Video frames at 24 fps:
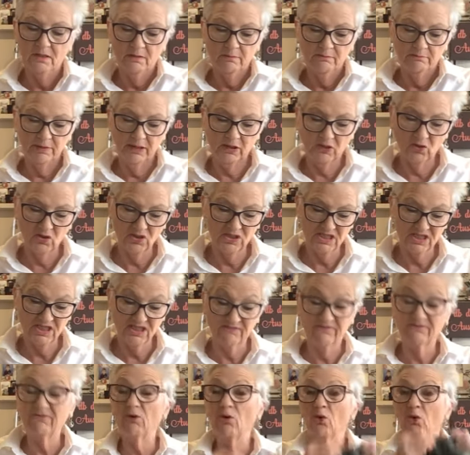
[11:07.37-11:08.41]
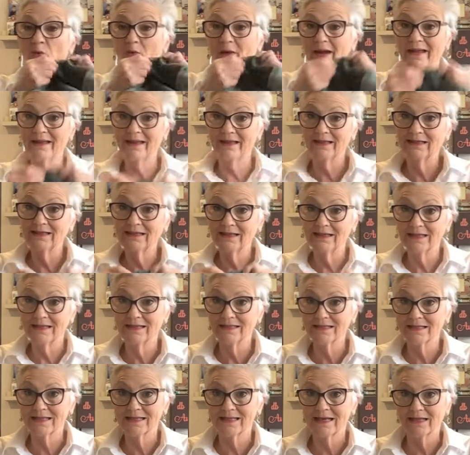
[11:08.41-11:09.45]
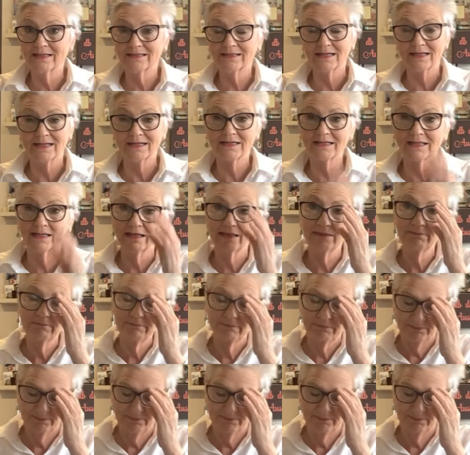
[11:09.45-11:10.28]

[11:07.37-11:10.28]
because it's a 4-way intersecting seam,